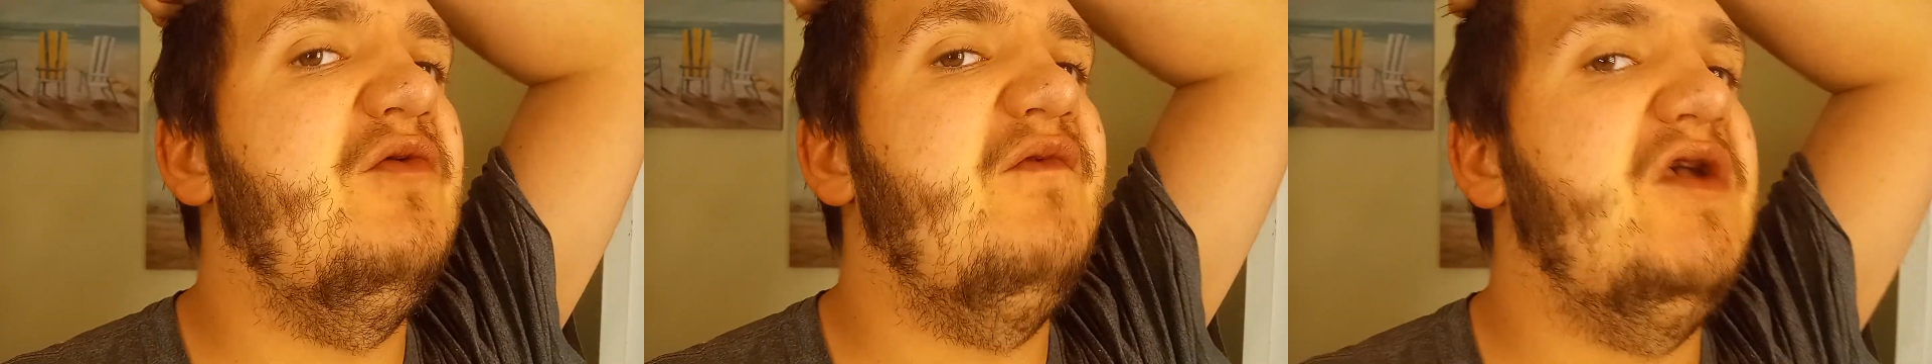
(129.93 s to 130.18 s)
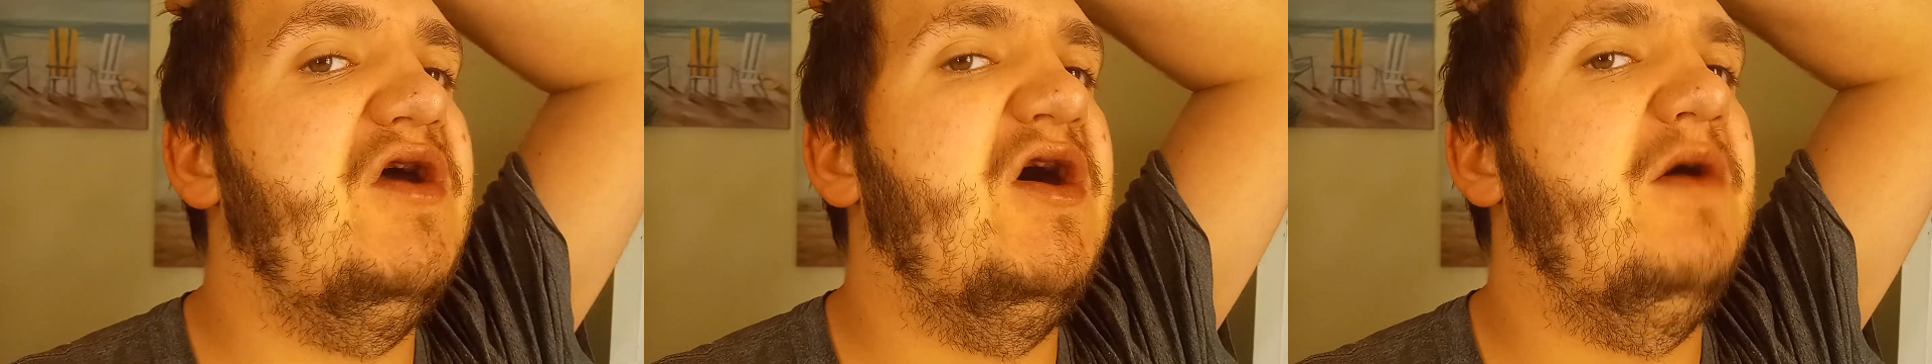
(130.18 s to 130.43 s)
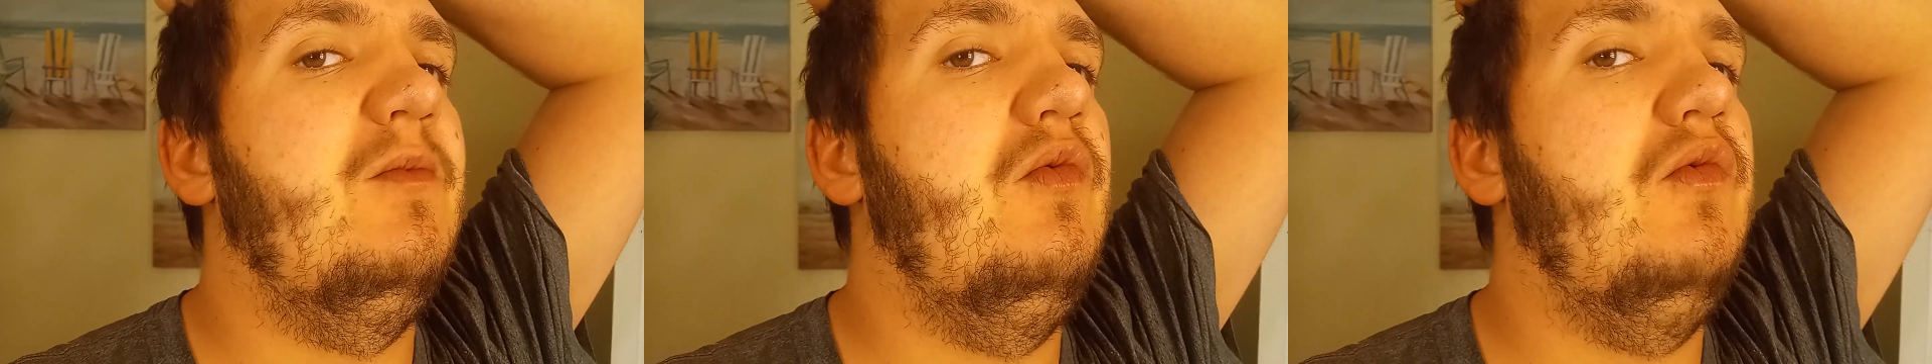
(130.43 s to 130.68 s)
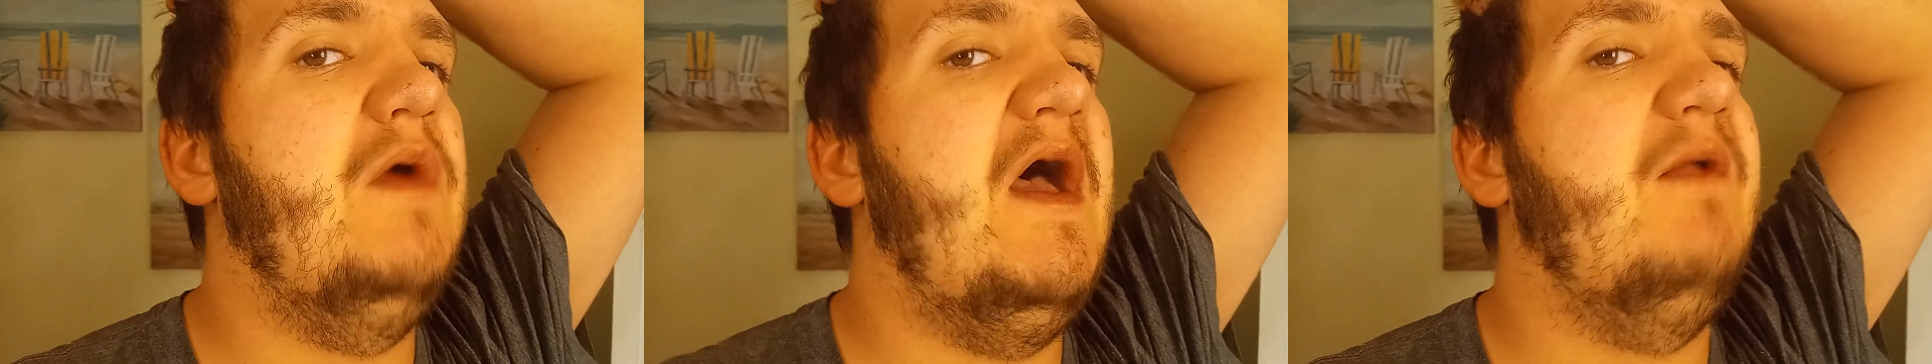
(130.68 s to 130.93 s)
movie, uh,
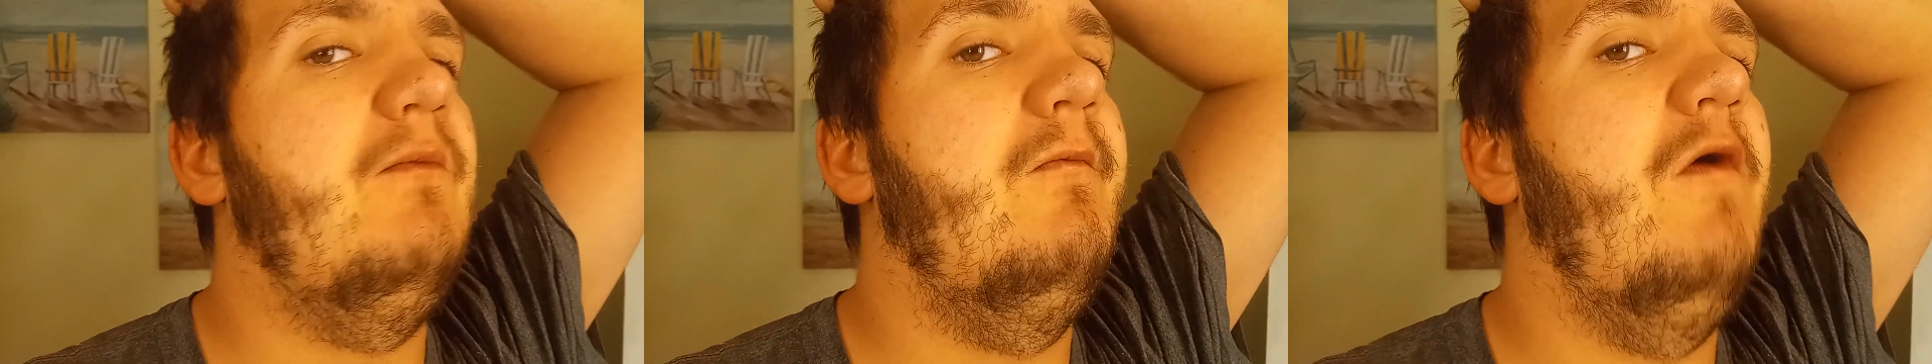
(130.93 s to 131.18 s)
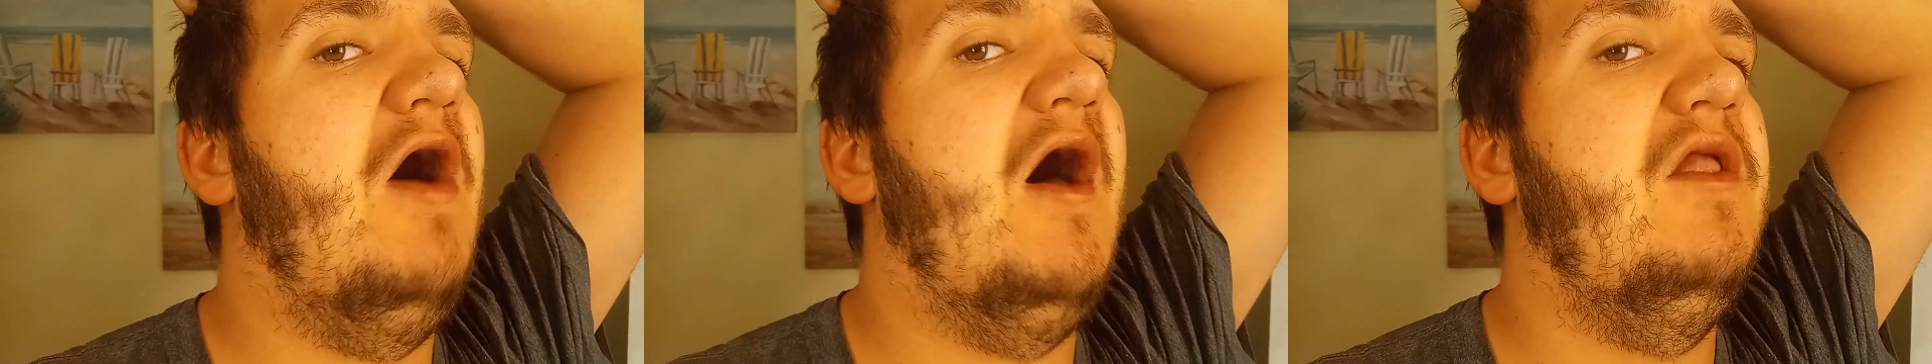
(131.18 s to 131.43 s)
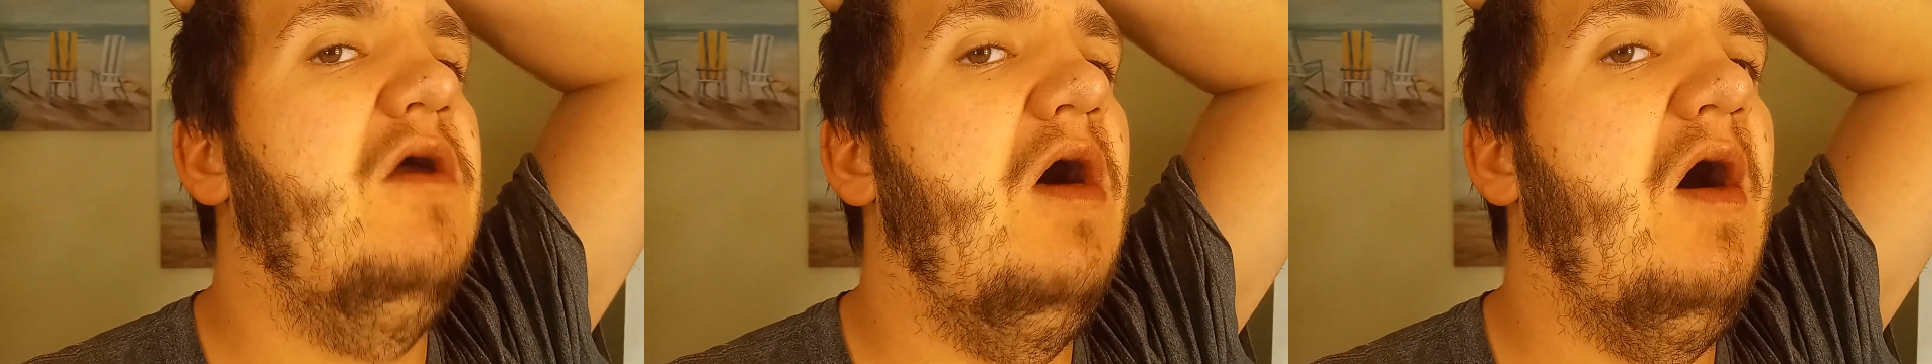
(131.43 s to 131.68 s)
Red One.